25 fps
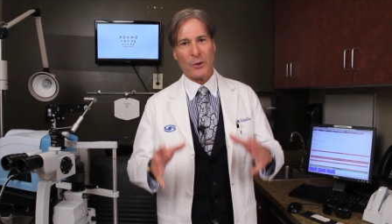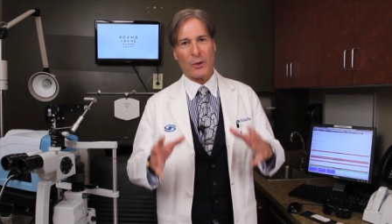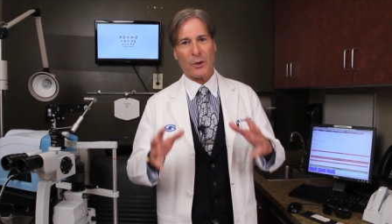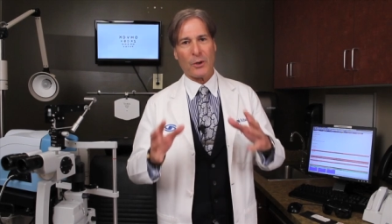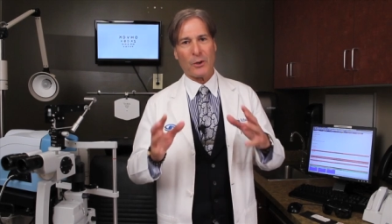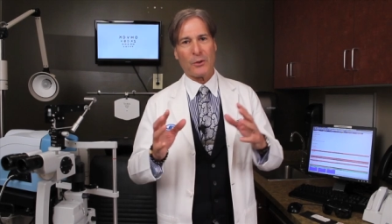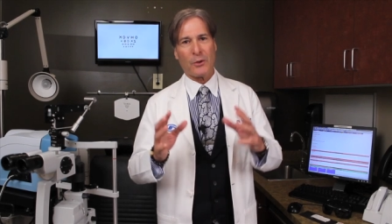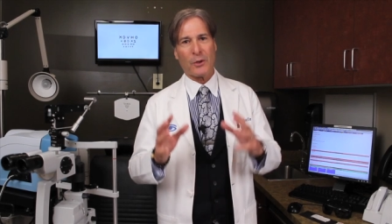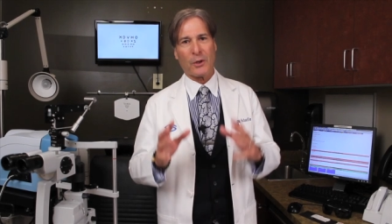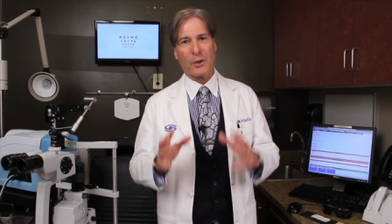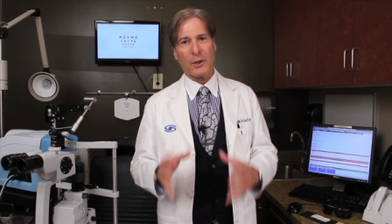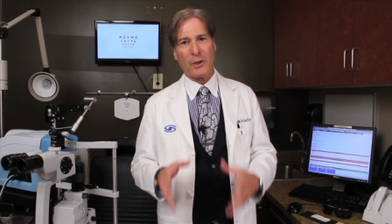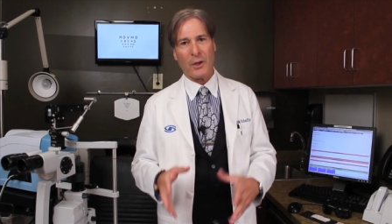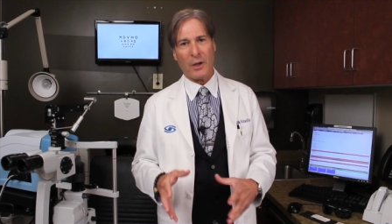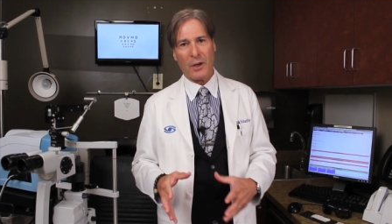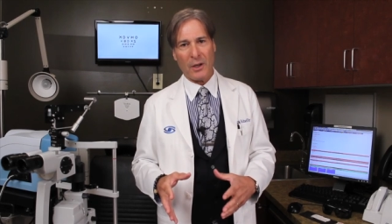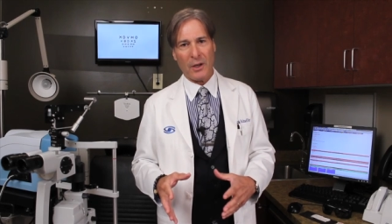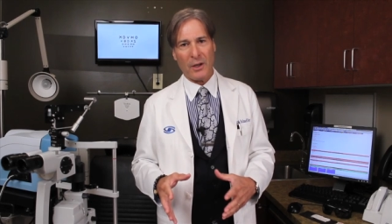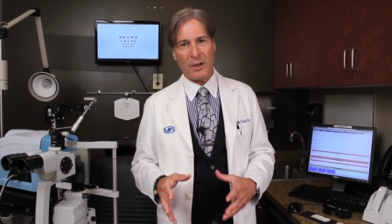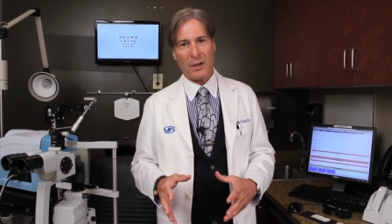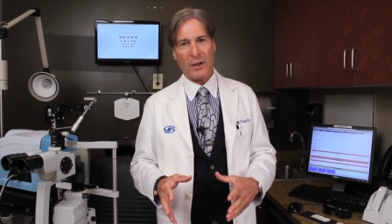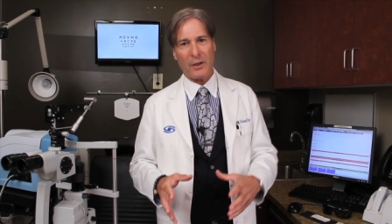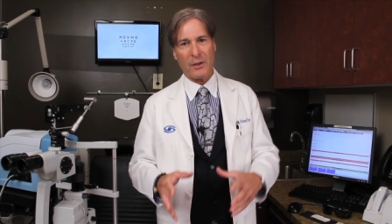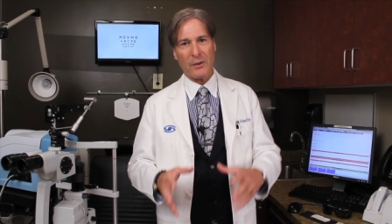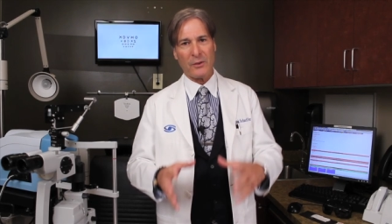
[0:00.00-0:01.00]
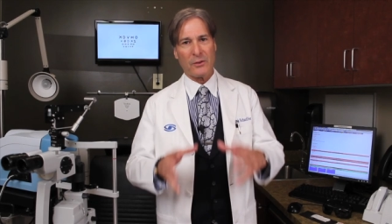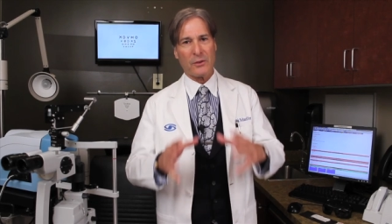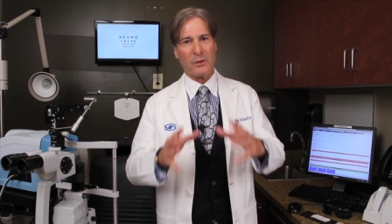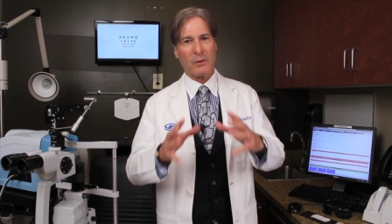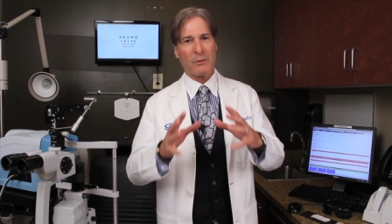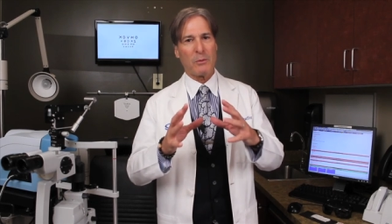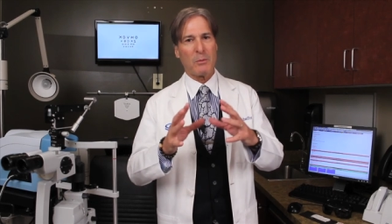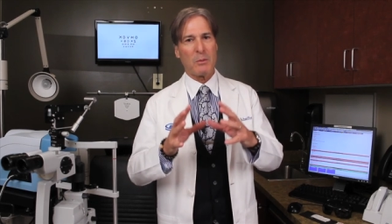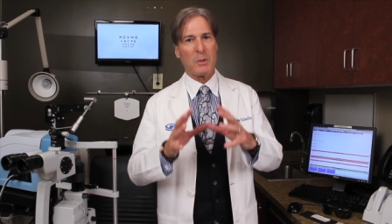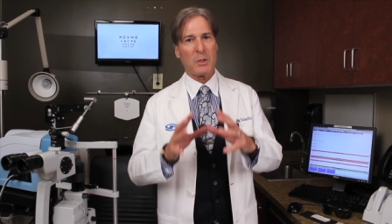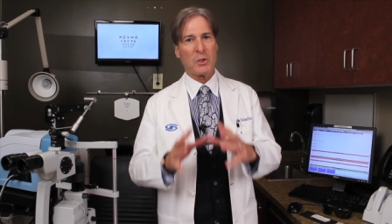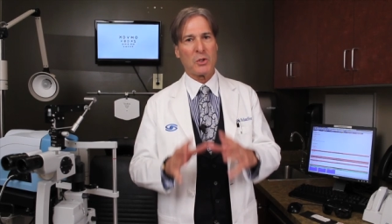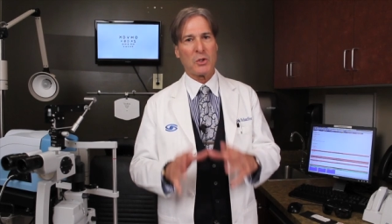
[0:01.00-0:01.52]
are the cause of
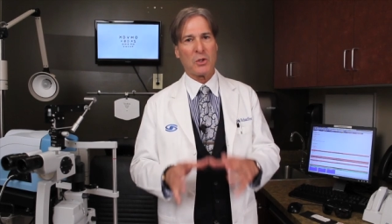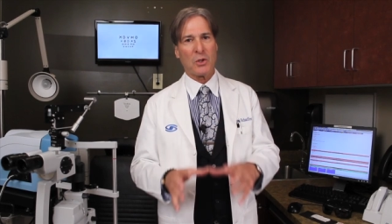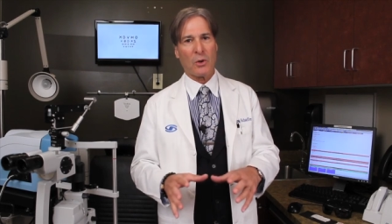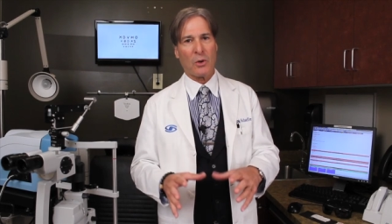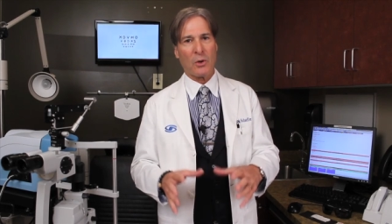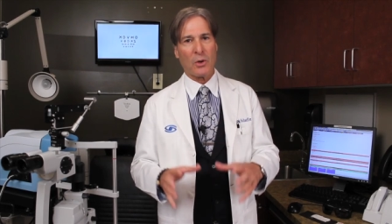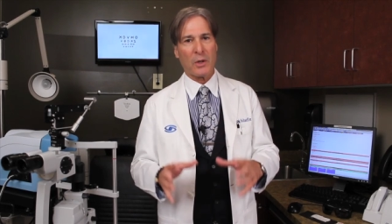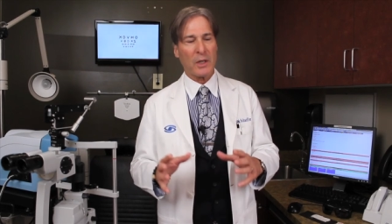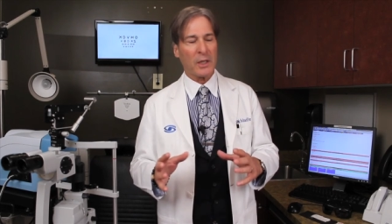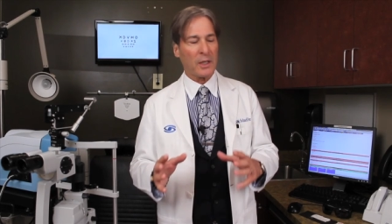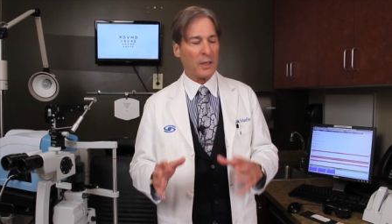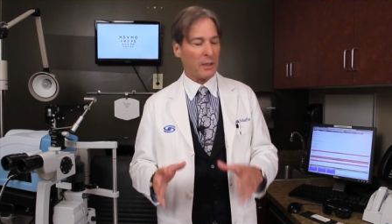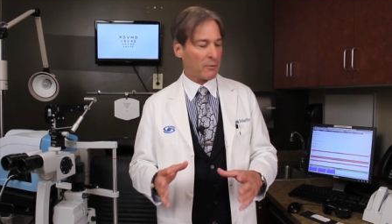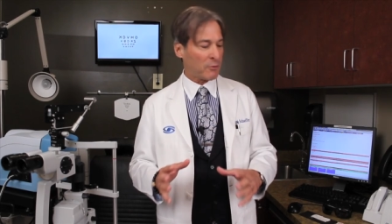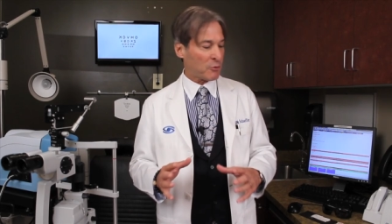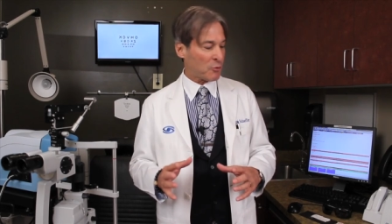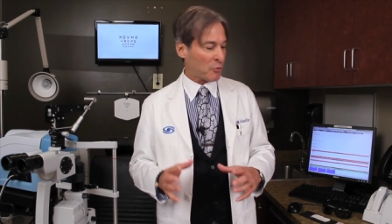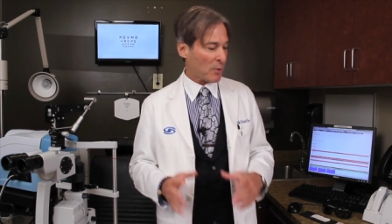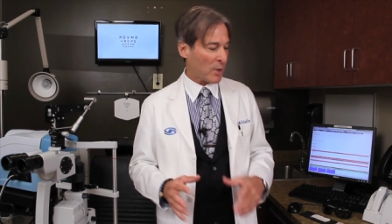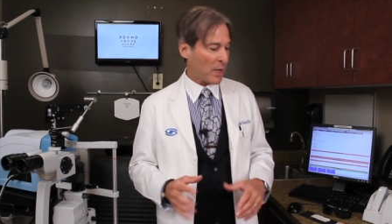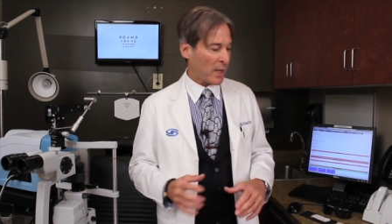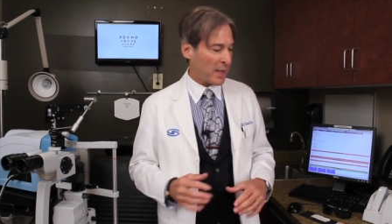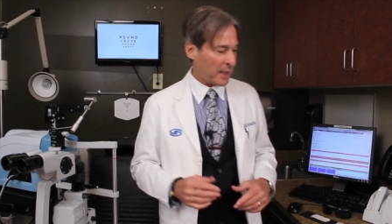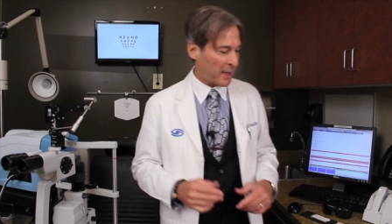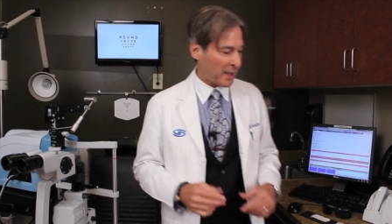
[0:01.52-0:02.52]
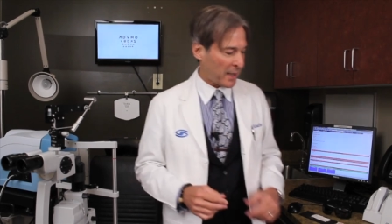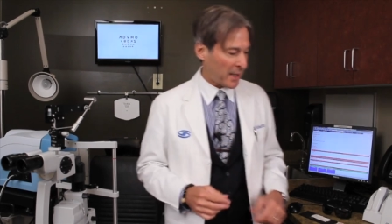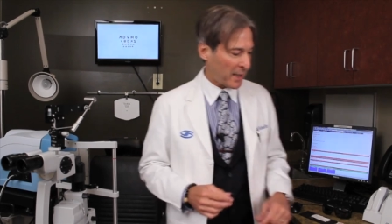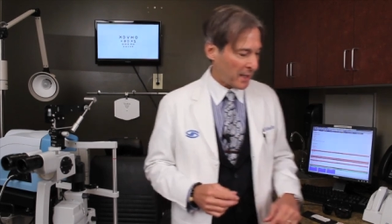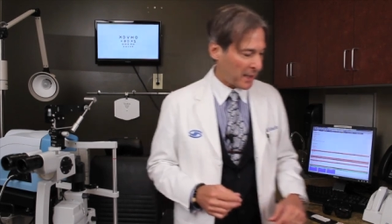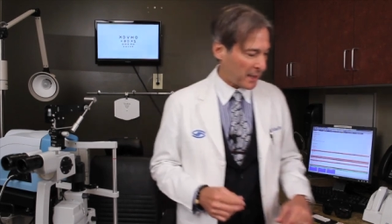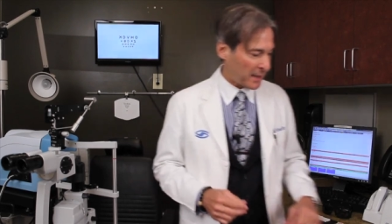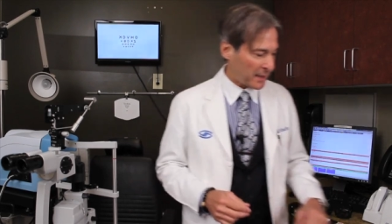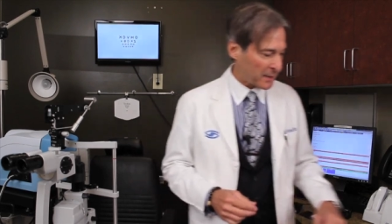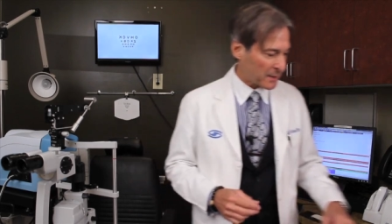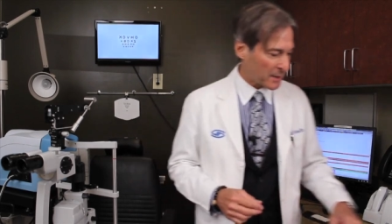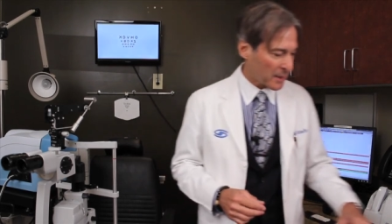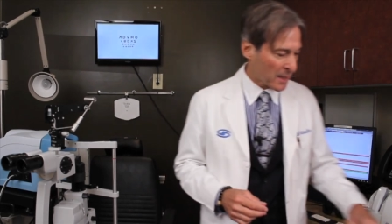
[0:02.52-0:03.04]
the majority of dry
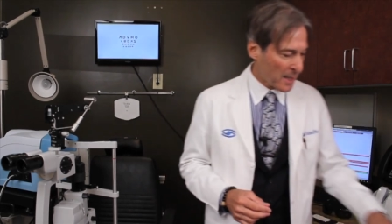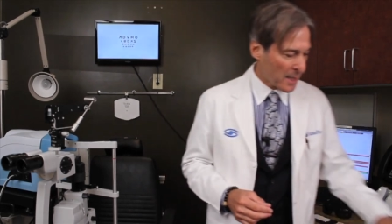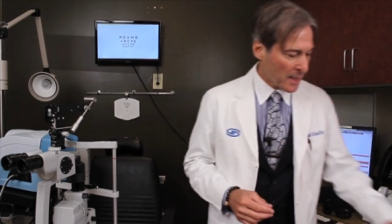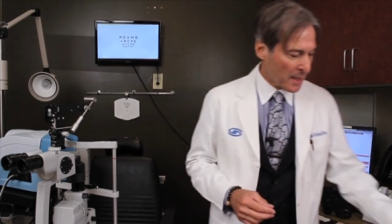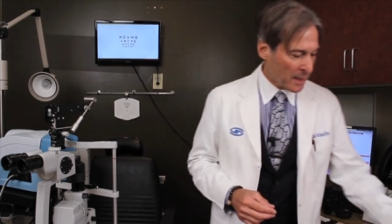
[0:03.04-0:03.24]
eyes.